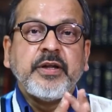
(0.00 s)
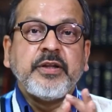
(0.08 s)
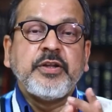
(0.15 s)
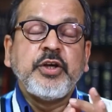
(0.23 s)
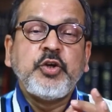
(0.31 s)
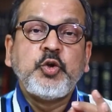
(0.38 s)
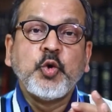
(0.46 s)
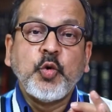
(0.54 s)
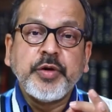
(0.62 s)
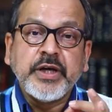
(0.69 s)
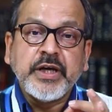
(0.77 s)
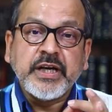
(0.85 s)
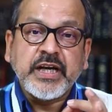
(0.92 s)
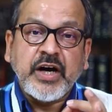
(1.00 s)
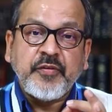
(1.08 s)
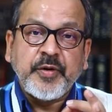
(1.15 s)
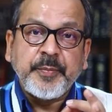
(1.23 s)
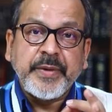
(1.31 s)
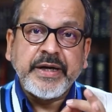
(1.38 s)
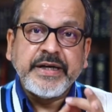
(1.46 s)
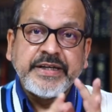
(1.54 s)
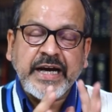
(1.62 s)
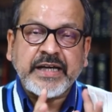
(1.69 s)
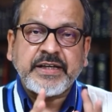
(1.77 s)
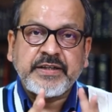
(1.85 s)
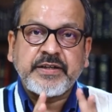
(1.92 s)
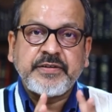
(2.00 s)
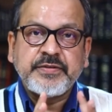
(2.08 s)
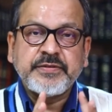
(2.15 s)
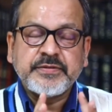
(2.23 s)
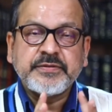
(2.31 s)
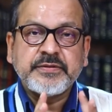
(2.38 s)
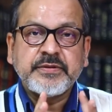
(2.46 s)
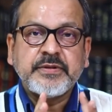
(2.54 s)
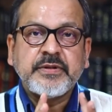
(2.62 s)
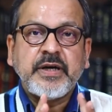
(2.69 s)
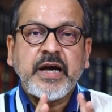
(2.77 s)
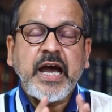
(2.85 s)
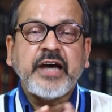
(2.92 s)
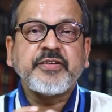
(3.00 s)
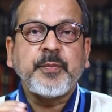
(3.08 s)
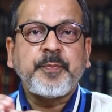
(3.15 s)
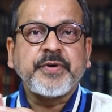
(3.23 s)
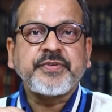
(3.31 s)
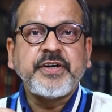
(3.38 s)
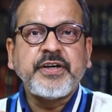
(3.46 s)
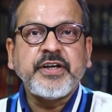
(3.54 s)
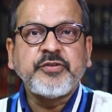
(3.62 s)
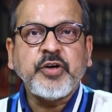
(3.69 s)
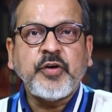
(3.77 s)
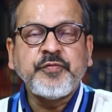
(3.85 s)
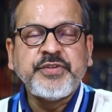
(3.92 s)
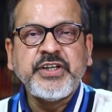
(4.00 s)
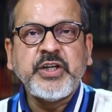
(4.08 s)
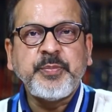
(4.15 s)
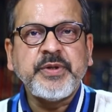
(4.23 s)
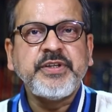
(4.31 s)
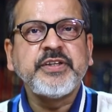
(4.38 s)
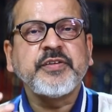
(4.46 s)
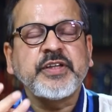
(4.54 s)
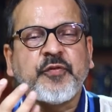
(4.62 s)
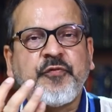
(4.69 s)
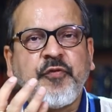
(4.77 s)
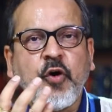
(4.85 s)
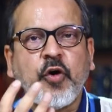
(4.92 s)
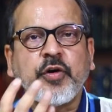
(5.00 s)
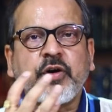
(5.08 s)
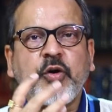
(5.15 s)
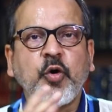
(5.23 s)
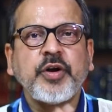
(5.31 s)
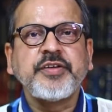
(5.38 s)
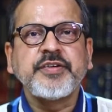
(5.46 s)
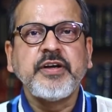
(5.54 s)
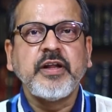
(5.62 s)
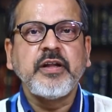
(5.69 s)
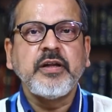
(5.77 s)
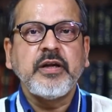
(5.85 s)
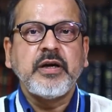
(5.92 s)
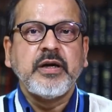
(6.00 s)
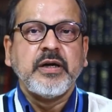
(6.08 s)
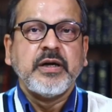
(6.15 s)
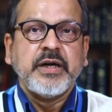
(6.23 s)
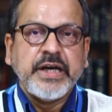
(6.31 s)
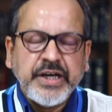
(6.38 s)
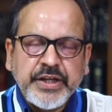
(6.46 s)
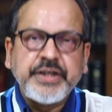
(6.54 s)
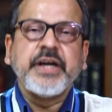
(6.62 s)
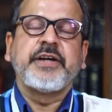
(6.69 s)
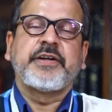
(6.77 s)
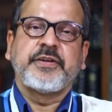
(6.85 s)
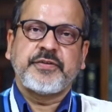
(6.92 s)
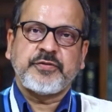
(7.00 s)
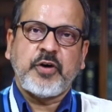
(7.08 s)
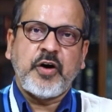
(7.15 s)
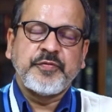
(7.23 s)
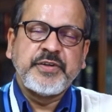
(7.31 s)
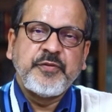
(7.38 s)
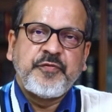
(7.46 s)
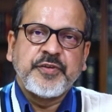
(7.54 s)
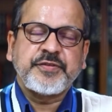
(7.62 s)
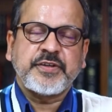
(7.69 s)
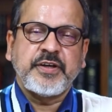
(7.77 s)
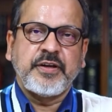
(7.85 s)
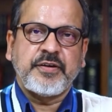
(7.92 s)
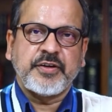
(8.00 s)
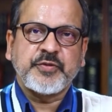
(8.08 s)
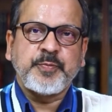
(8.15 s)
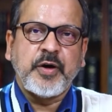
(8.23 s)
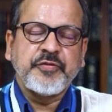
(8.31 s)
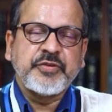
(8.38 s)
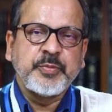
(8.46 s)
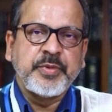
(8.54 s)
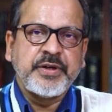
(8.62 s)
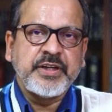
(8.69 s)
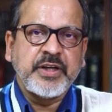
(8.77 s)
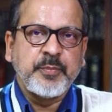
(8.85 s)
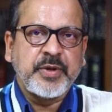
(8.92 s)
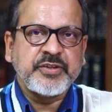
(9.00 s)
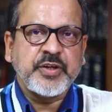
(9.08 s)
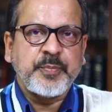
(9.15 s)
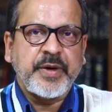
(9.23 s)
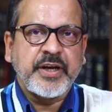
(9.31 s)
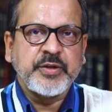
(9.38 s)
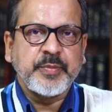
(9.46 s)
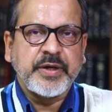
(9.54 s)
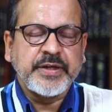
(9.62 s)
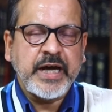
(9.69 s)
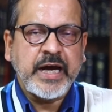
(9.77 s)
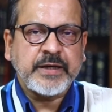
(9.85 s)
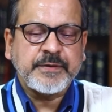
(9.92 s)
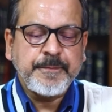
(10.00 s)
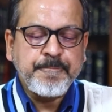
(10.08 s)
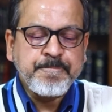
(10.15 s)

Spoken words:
The union government debt as a percentage of GDP. These are the four original indicators of the Fiscal Responsibility and Budget Management Act.